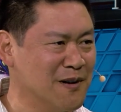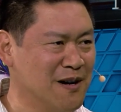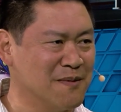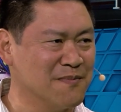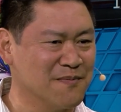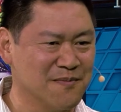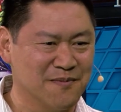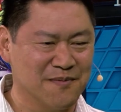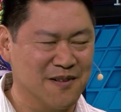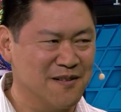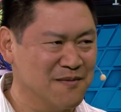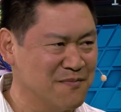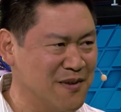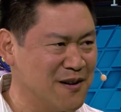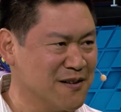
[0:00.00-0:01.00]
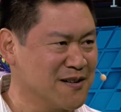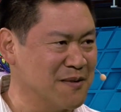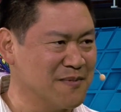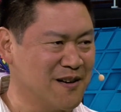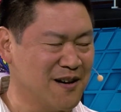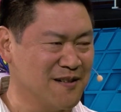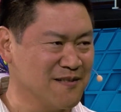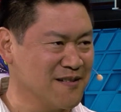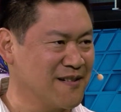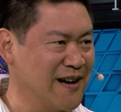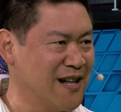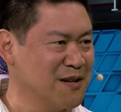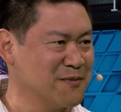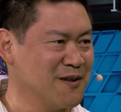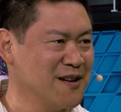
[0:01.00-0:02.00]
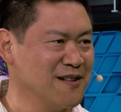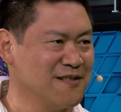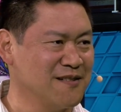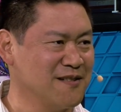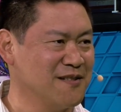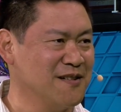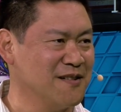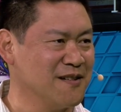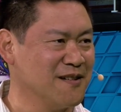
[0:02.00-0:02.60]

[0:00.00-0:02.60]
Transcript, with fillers: up, monitor comes out, calibrate, and then you're done.